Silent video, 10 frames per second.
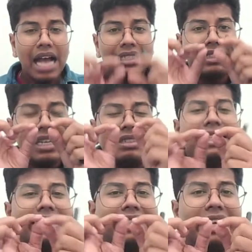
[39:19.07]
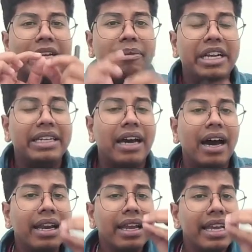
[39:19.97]
This 6
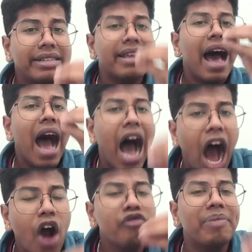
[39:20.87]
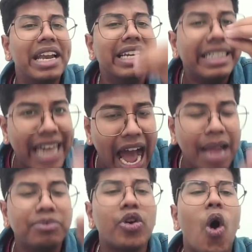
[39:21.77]
centimeter is how many
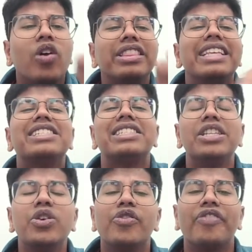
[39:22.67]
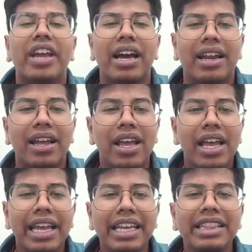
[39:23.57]
times on this new figure?
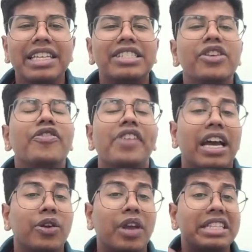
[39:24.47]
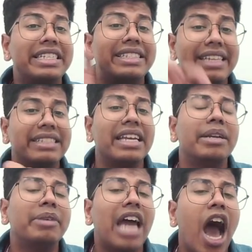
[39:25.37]
In this new figure, you can see 6
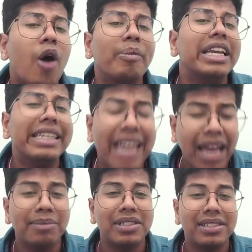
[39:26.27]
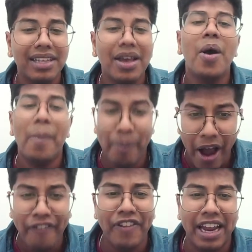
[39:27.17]
centimeter how many times?
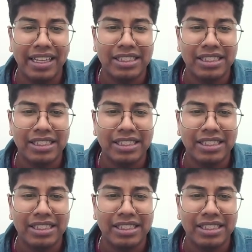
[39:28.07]
Perfect.